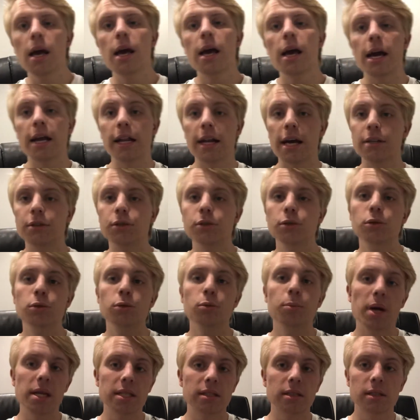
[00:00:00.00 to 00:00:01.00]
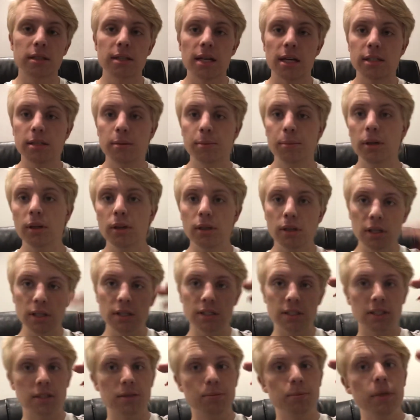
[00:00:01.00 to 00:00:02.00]
And as you do basic attacks and abilities,
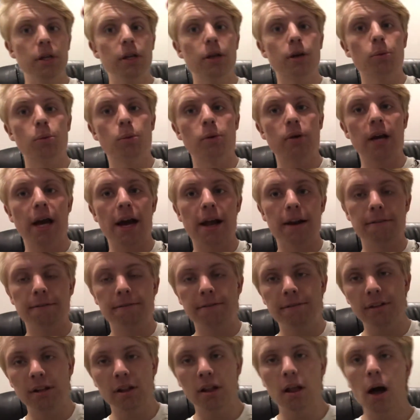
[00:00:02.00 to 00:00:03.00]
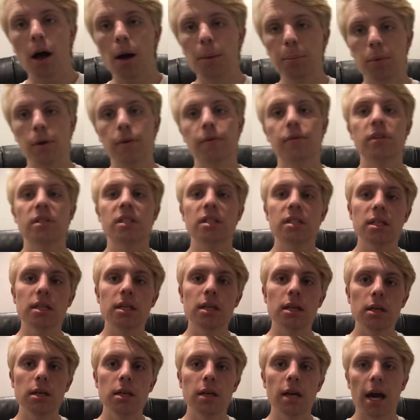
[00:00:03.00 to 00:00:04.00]
this meter will kind of fill up of the
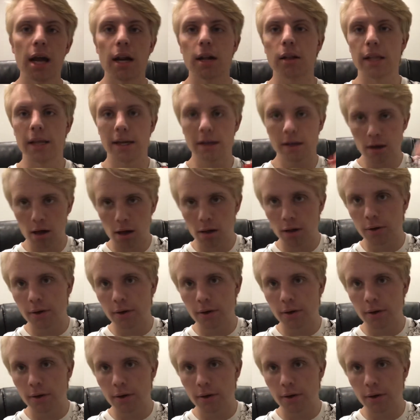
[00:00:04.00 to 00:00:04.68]
slinky, kind of like color